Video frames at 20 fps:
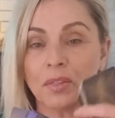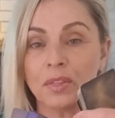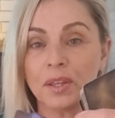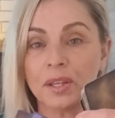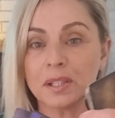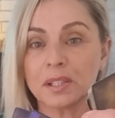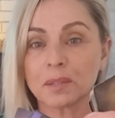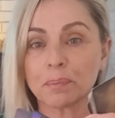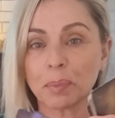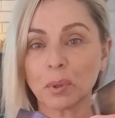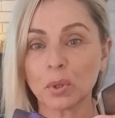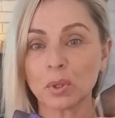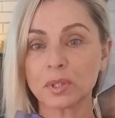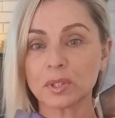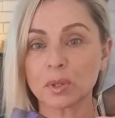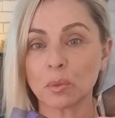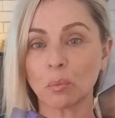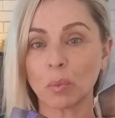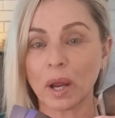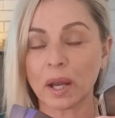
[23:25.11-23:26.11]
This
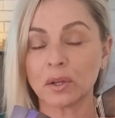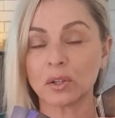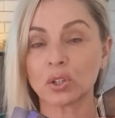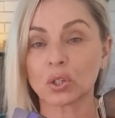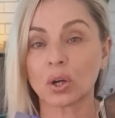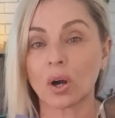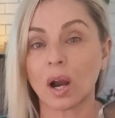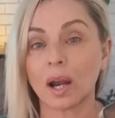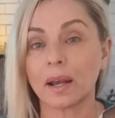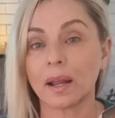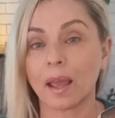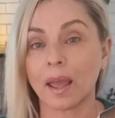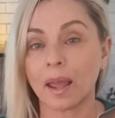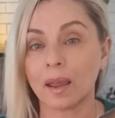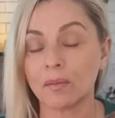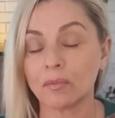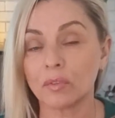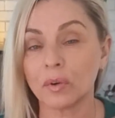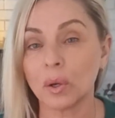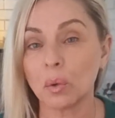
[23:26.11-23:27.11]
person went and tried
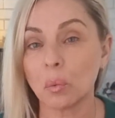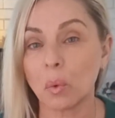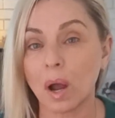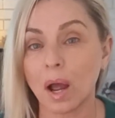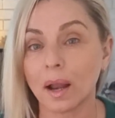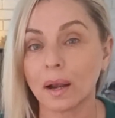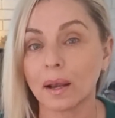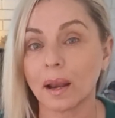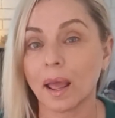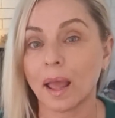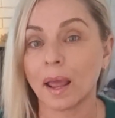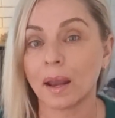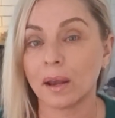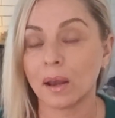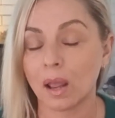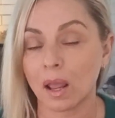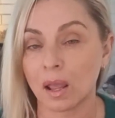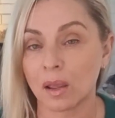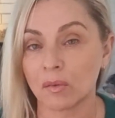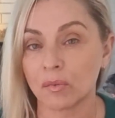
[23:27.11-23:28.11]
everyone
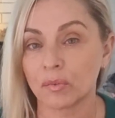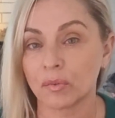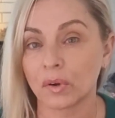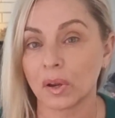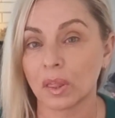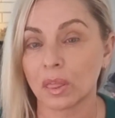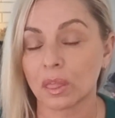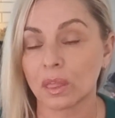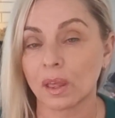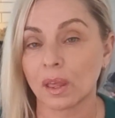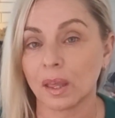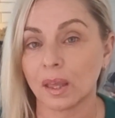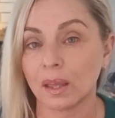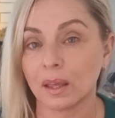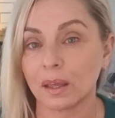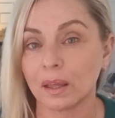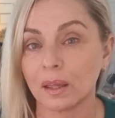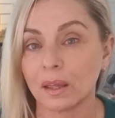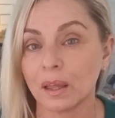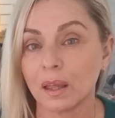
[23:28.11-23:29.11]
and
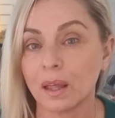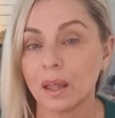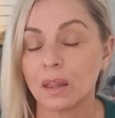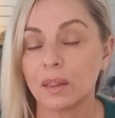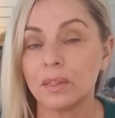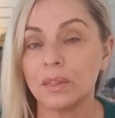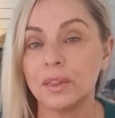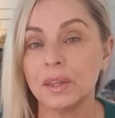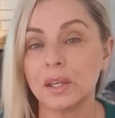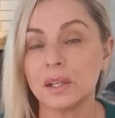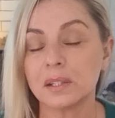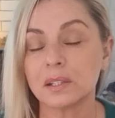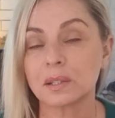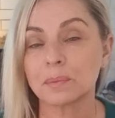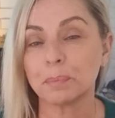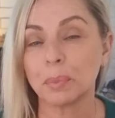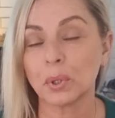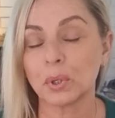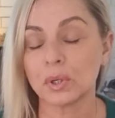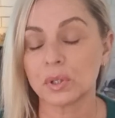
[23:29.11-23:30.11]
everything.
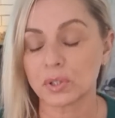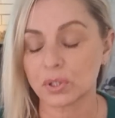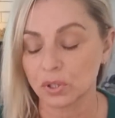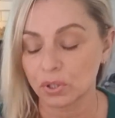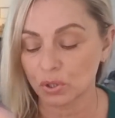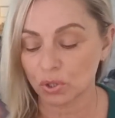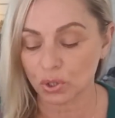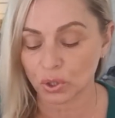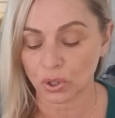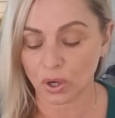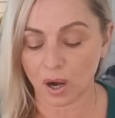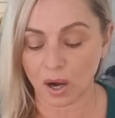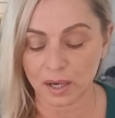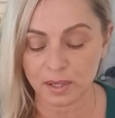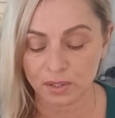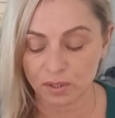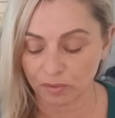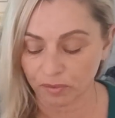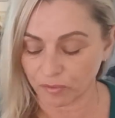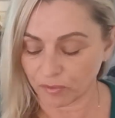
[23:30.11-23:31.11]
This person
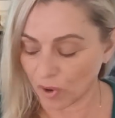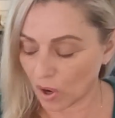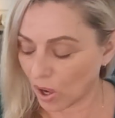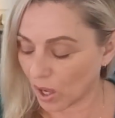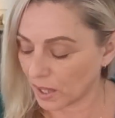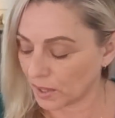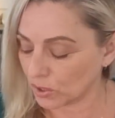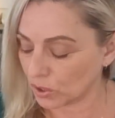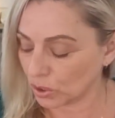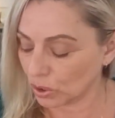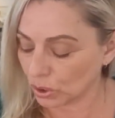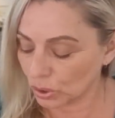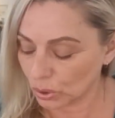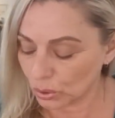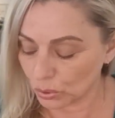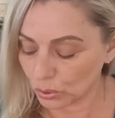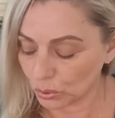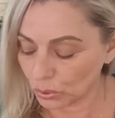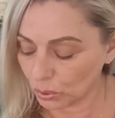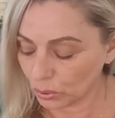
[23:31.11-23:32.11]
tried to find
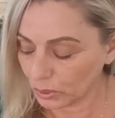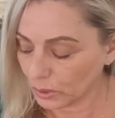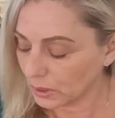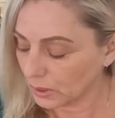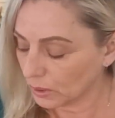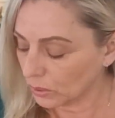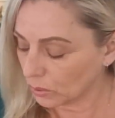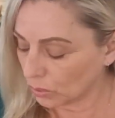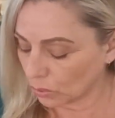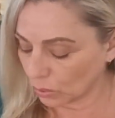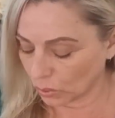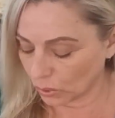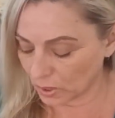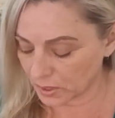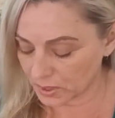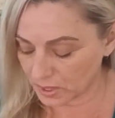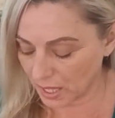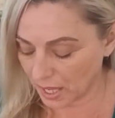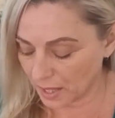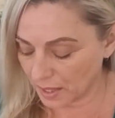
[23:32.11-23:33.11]
you or
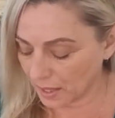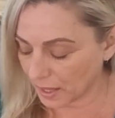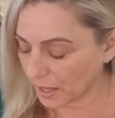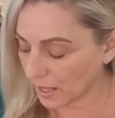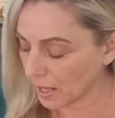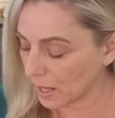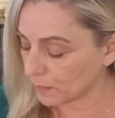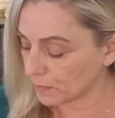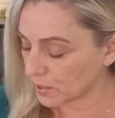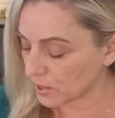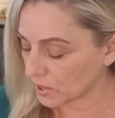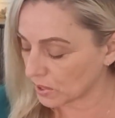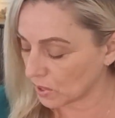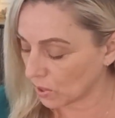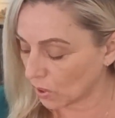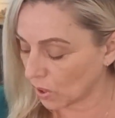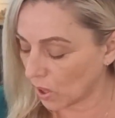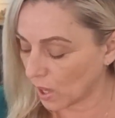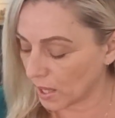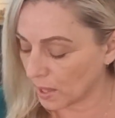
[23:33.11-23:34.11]
a Ten of Cups,
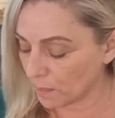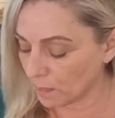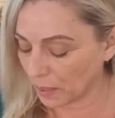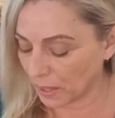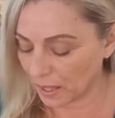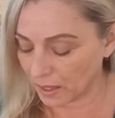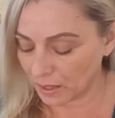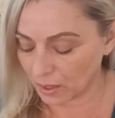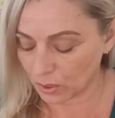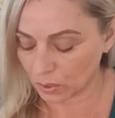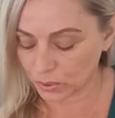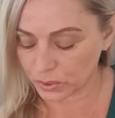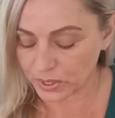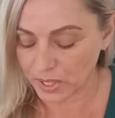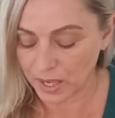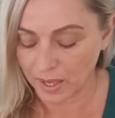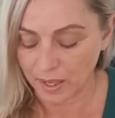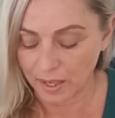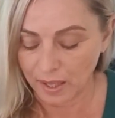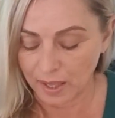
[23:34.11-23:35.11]
to Nine of Pentacles.
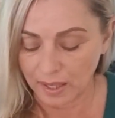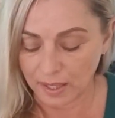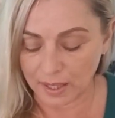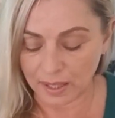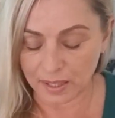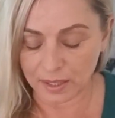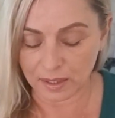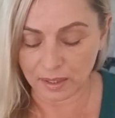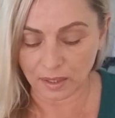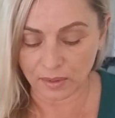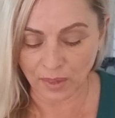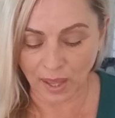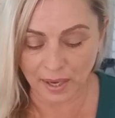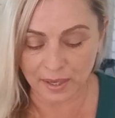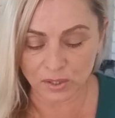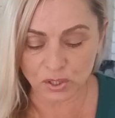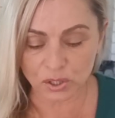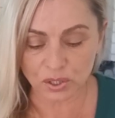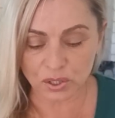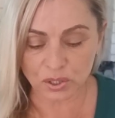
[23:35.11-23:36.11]
In,
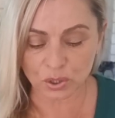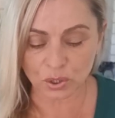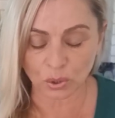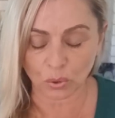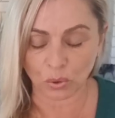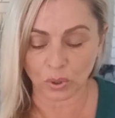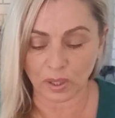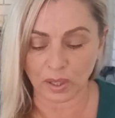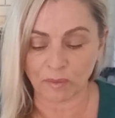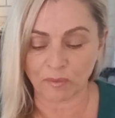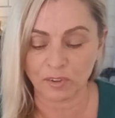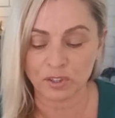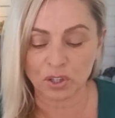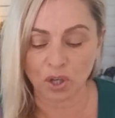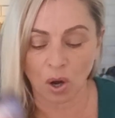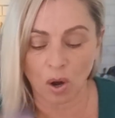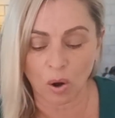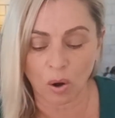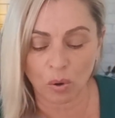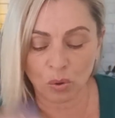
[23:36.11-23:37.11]
they just thought, if it's
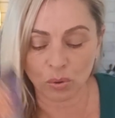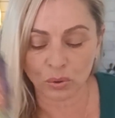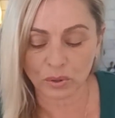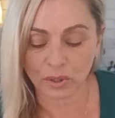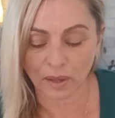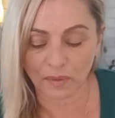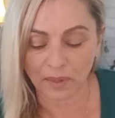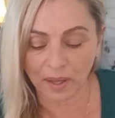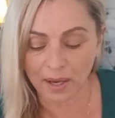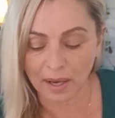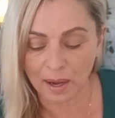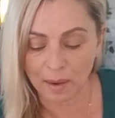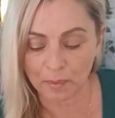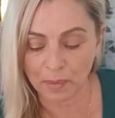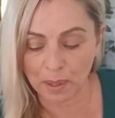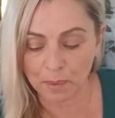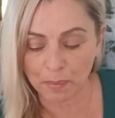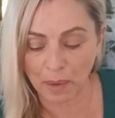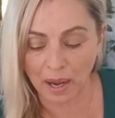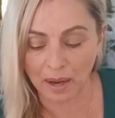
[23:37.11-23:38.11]
old and they're
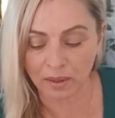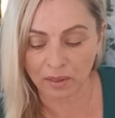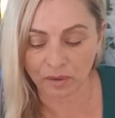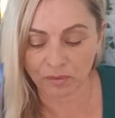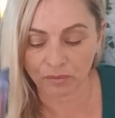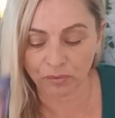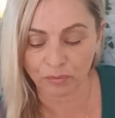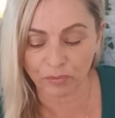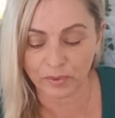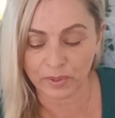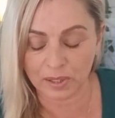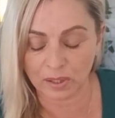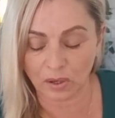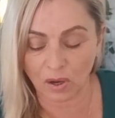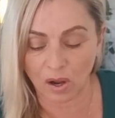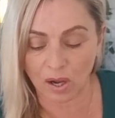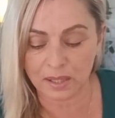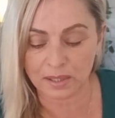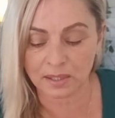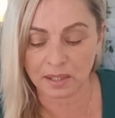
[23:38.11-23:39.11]
coming back, they've
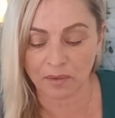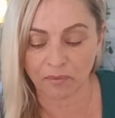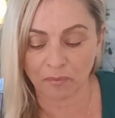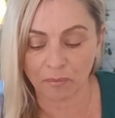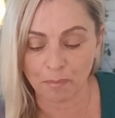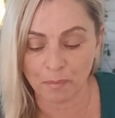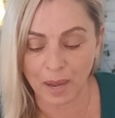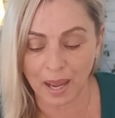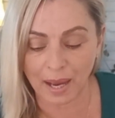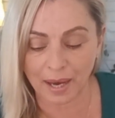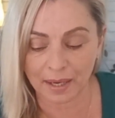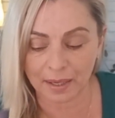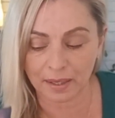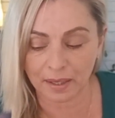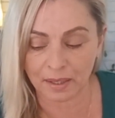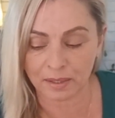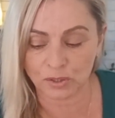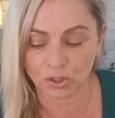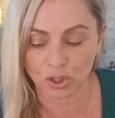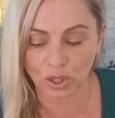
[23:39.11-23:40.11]
realized, they've
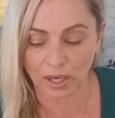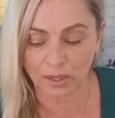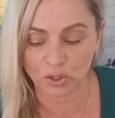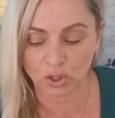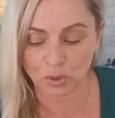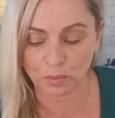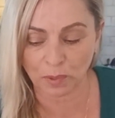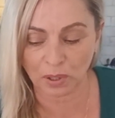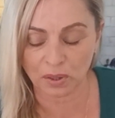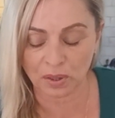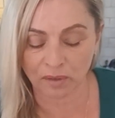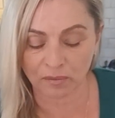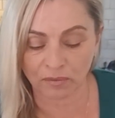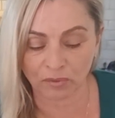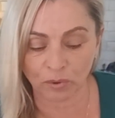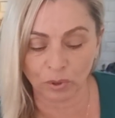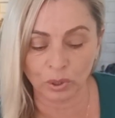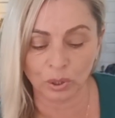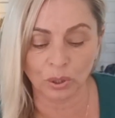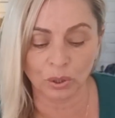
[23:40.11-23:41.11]
made a judgment,
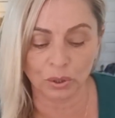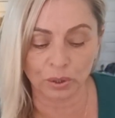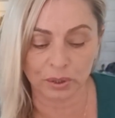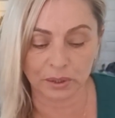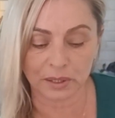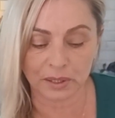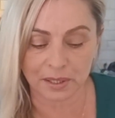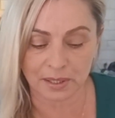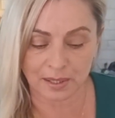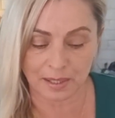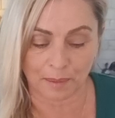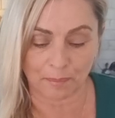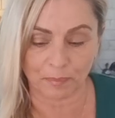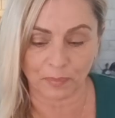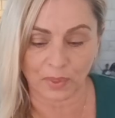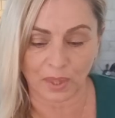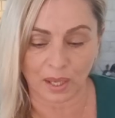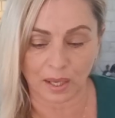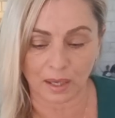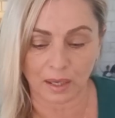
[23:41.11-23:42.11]
they've learned
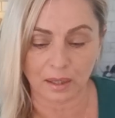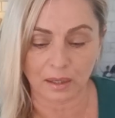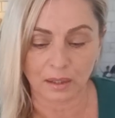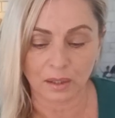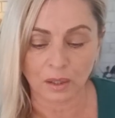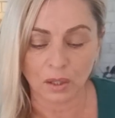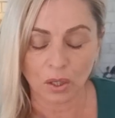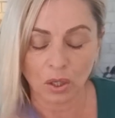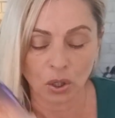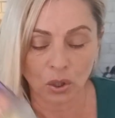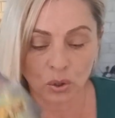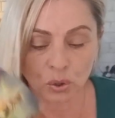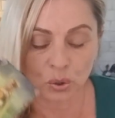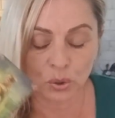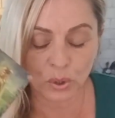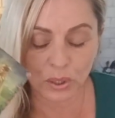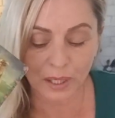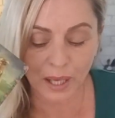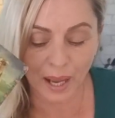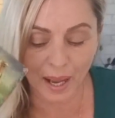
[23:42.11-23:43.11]
something.
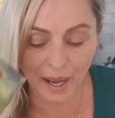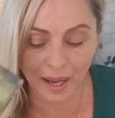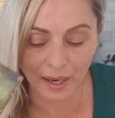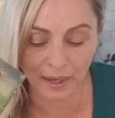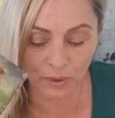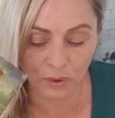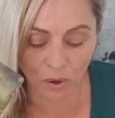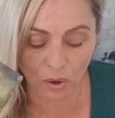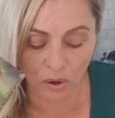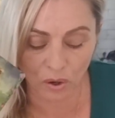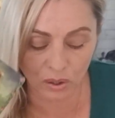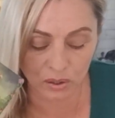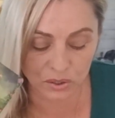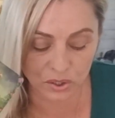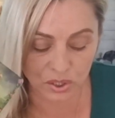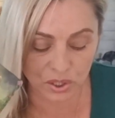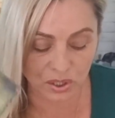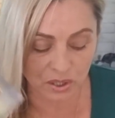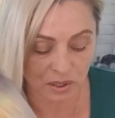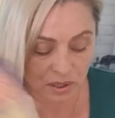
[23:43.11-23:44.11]
You
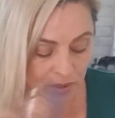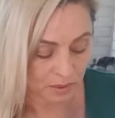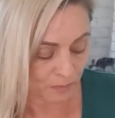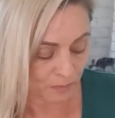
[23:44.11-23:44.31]
cannot,